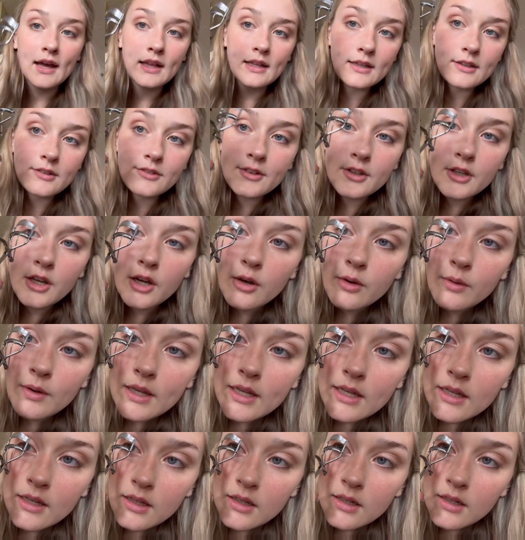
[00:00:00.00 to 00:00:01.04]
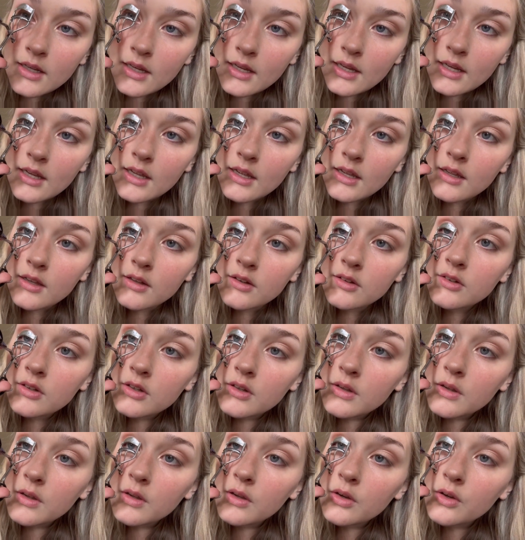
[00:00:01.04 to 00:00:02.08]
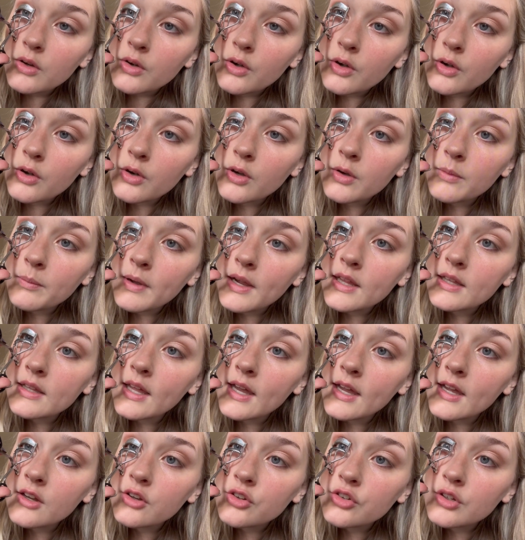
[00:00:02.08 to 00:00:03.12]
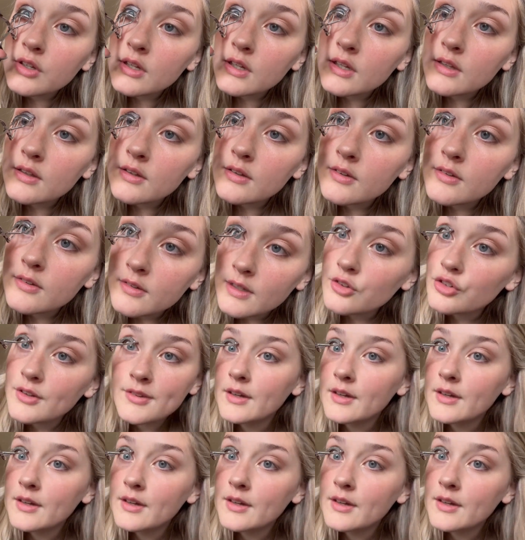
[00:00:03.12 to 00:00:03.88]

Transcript: like to go in and curl my lashes.